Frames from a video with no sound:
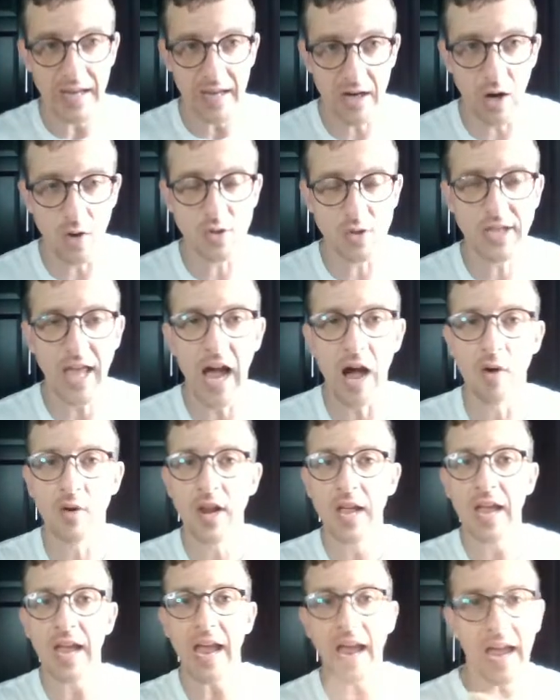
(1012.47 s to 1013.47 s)
it goes down,
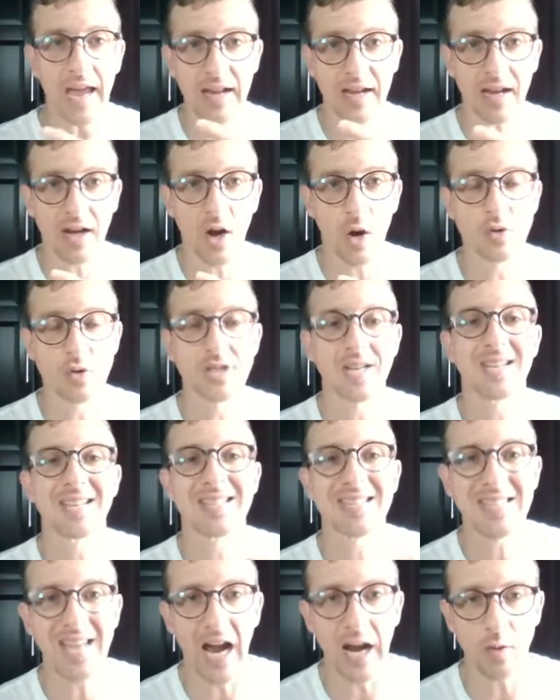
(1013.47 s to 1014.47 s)
and it goes
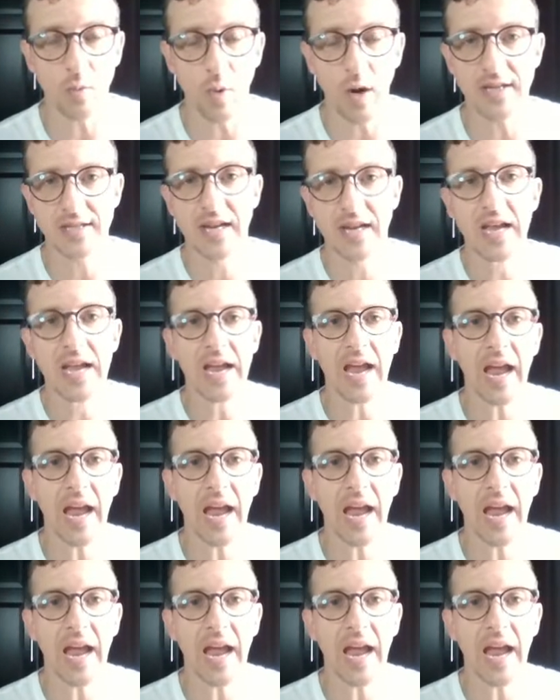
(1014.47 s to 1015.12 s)
sideways.